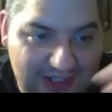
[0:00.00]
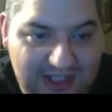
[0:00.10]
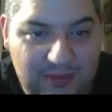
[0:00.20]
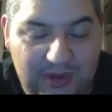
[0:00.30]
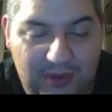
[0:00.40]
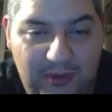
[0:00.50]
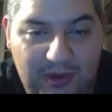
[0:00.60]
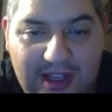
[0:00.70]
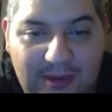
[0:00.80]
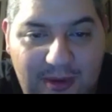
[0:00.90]
this with a
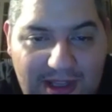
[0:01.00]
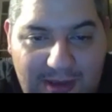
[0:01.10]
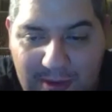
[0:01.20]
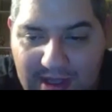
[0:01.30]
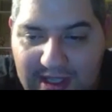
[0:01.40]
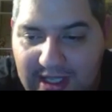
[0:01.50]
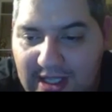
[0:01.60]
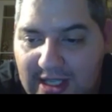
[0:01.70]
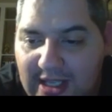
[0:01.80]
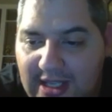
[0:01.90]
really, really, really
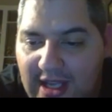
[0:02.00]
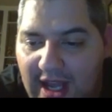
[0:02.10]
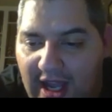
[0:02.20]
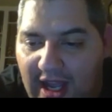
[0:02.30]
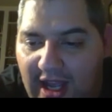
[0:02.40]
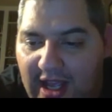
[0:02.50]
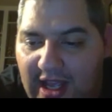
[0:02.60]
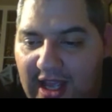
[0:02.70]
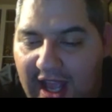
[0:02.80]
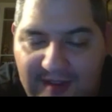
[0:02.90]

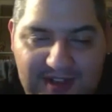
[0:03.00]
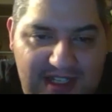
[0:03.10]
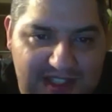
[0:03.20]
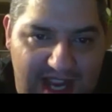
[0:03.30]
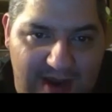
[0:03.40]
hefty set